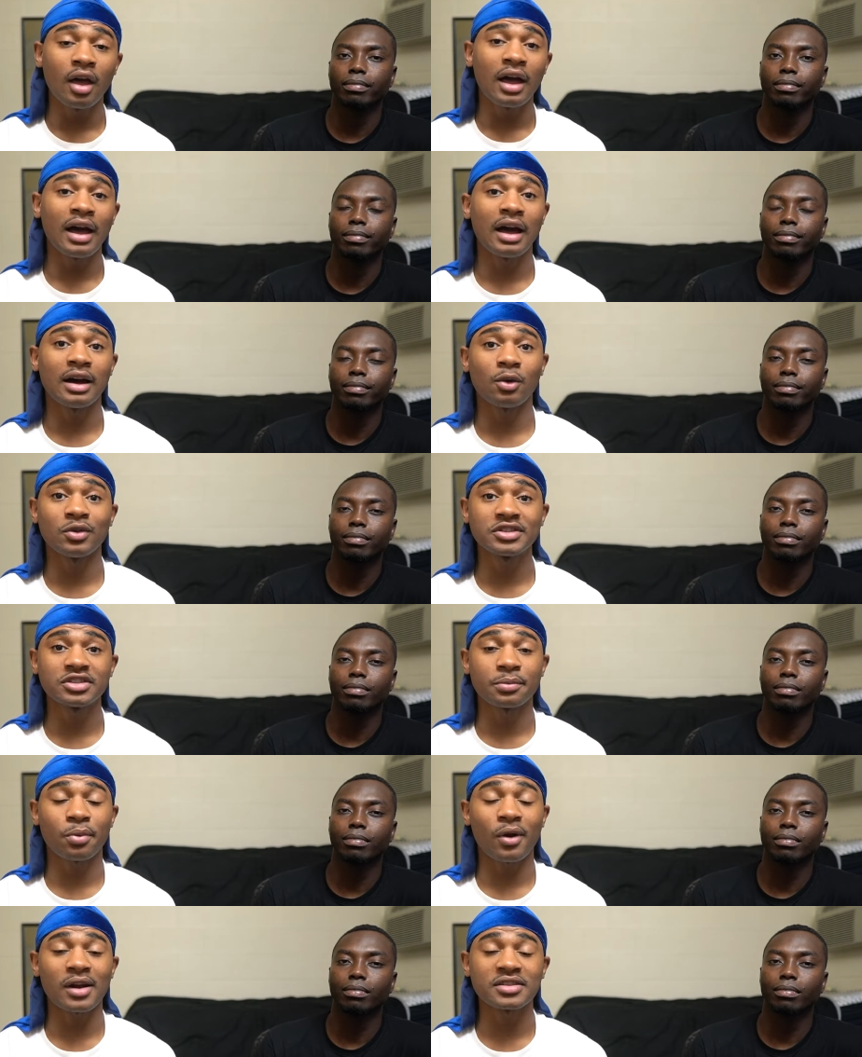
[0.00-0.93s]
Speaker 1: how, what's the
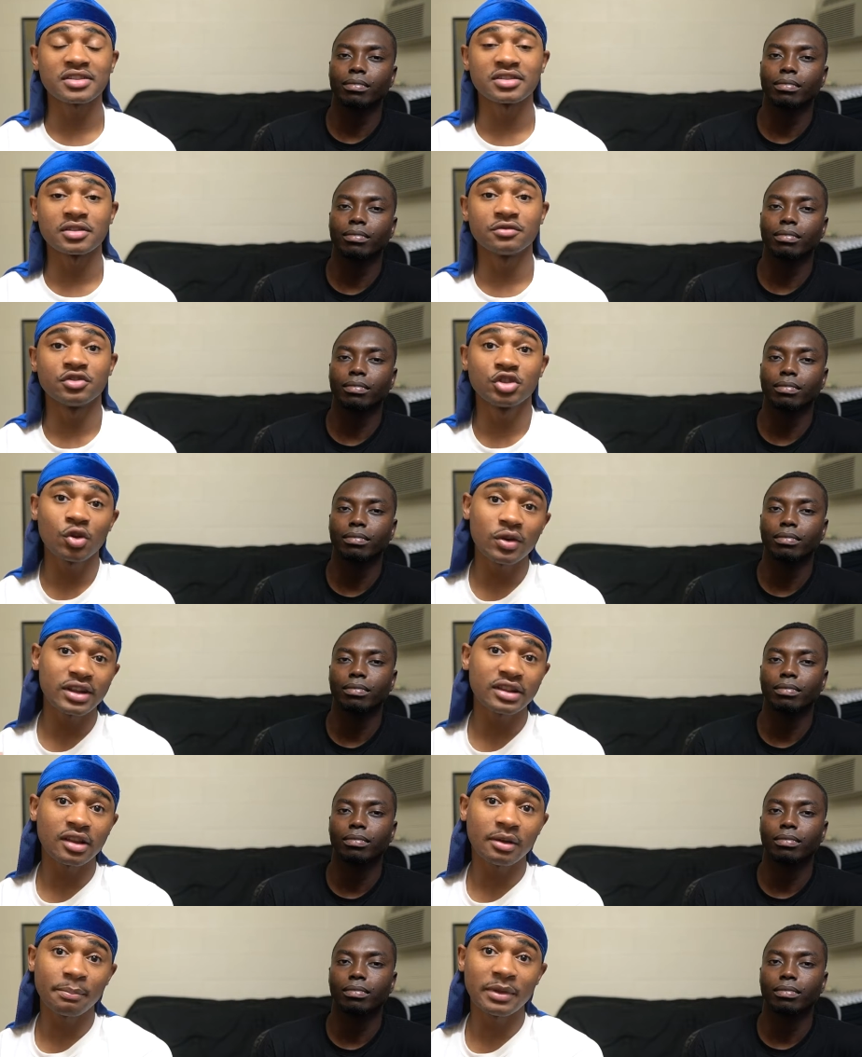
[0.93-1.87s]
process of
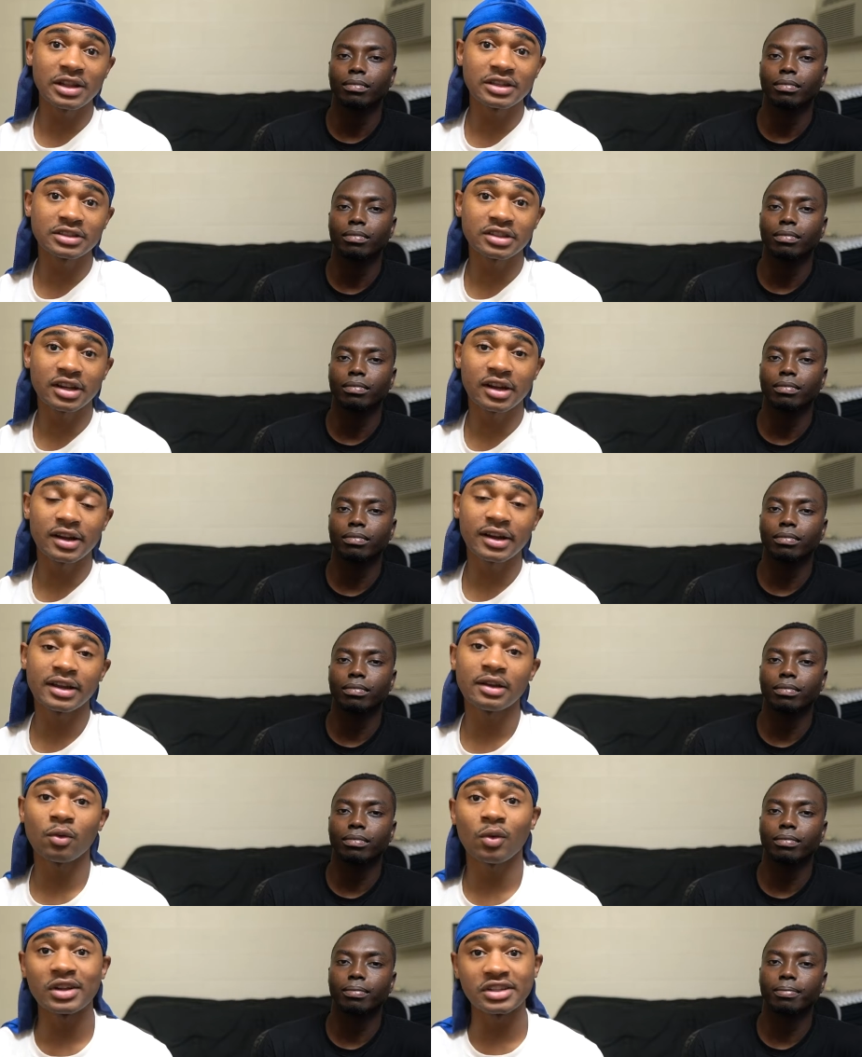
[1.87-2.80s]
joining the
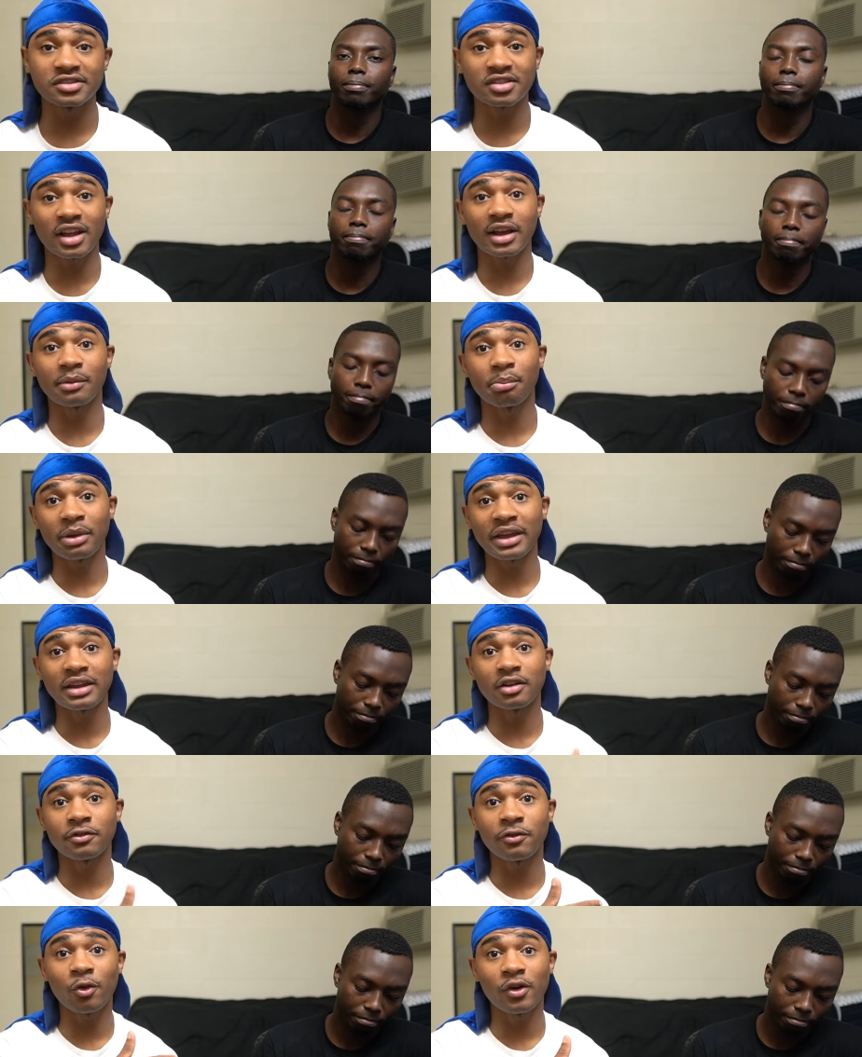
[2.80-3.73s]
military, what it's like being
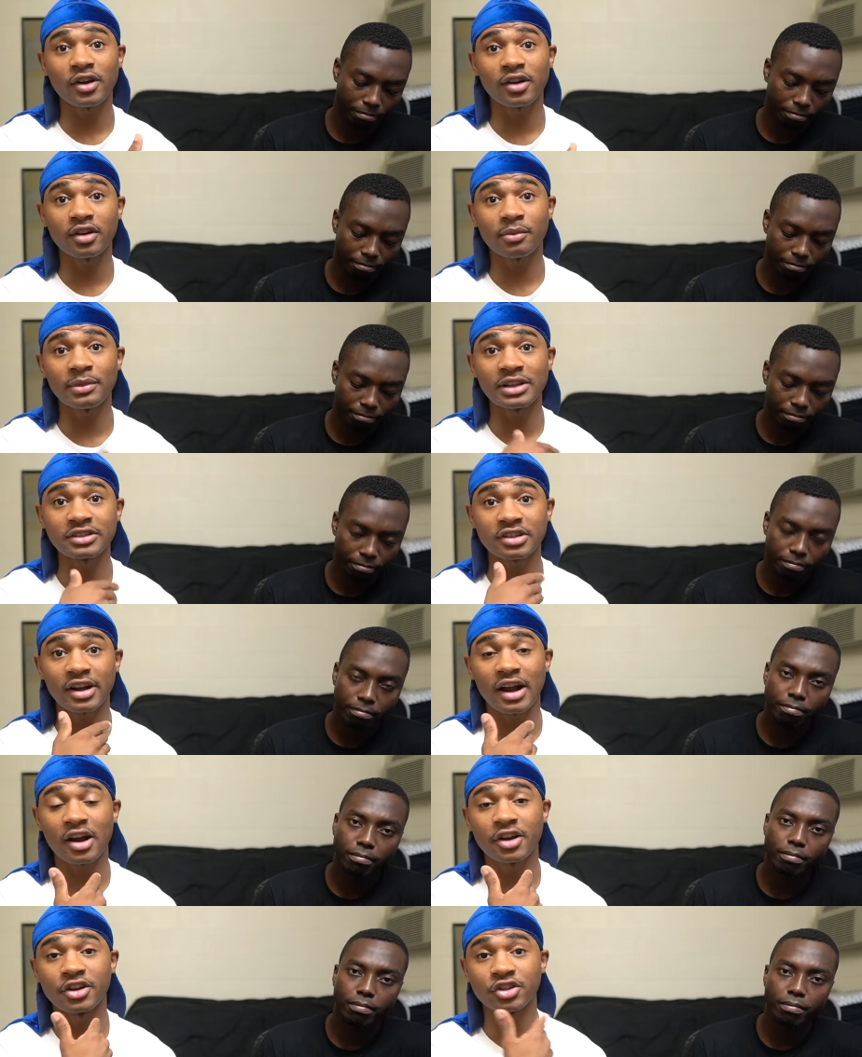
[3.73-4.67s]
a foreigner in the military,
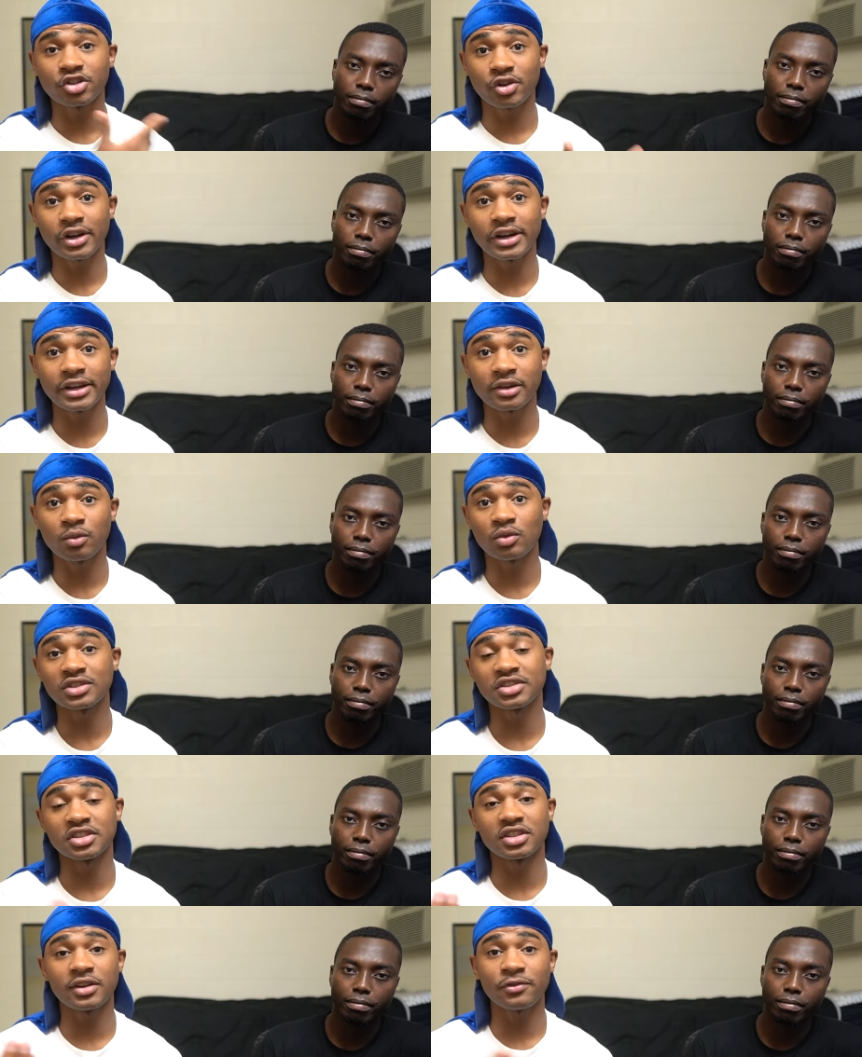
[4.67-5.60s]
how you're treated,
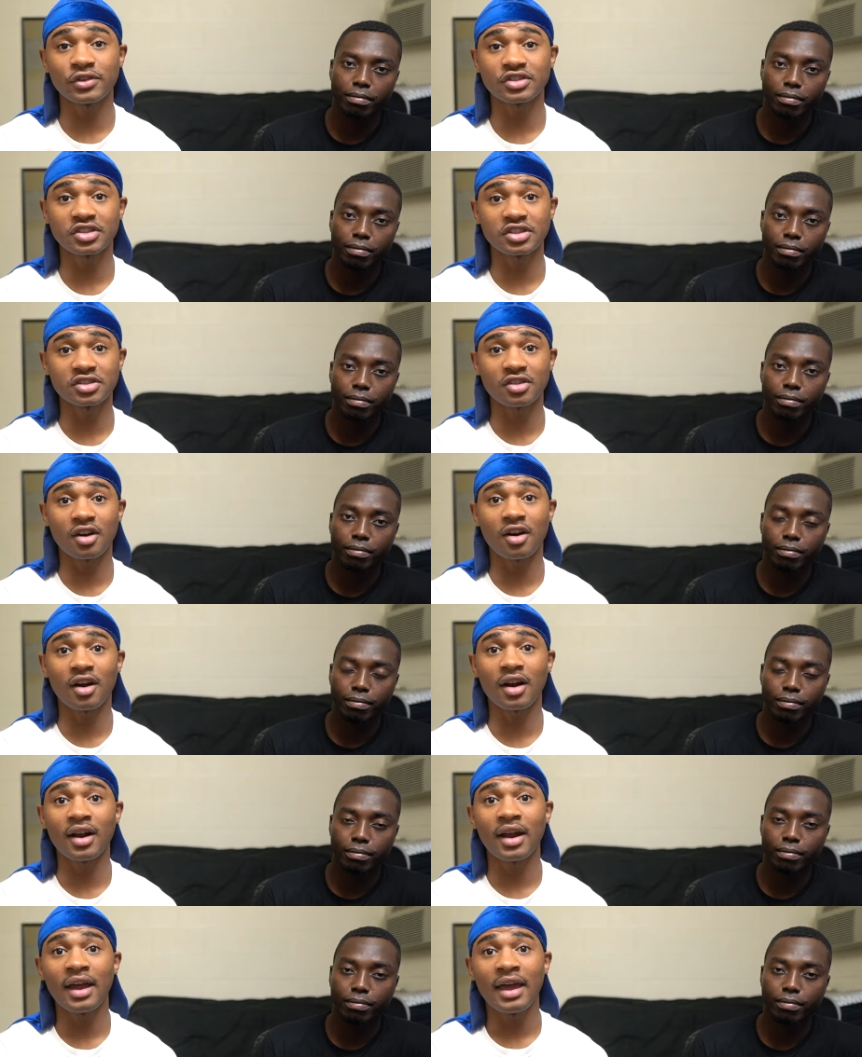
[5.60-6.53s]
what's the differences
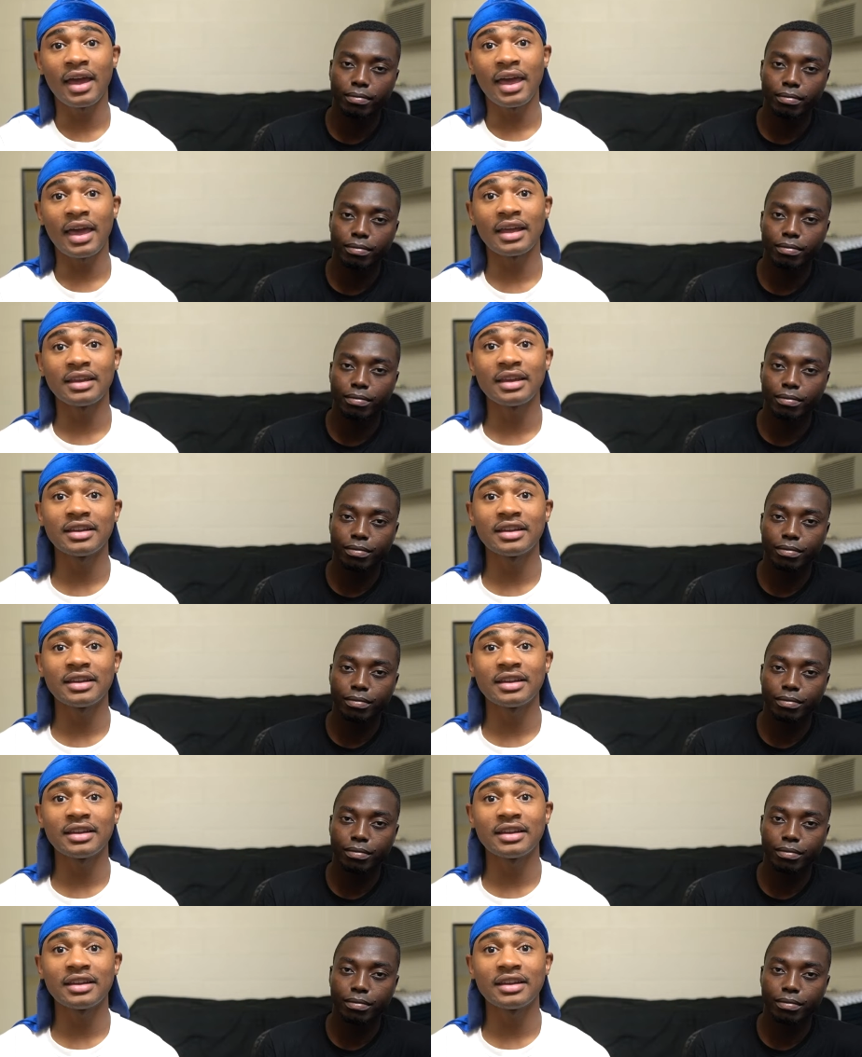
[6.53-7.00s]
are, and